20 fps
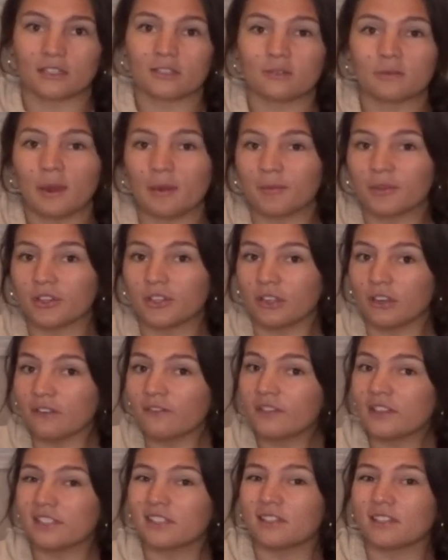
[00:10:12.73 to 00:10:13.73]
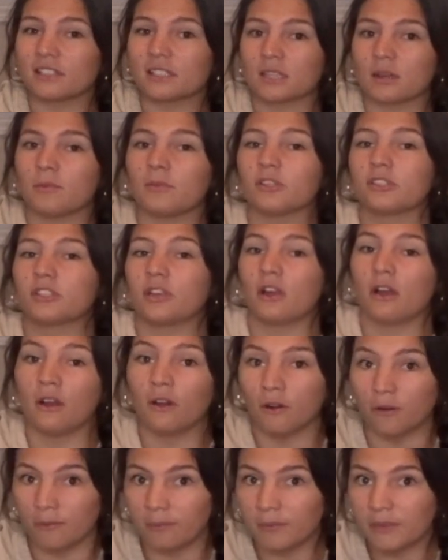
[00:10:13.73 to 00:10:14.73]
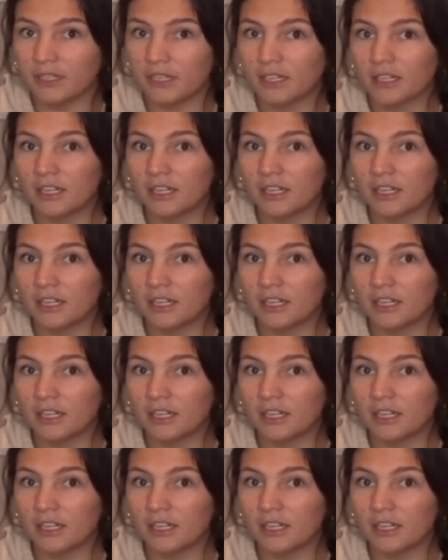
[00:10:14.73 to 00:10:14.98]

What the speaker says: Because remember, you're visiting someone's home.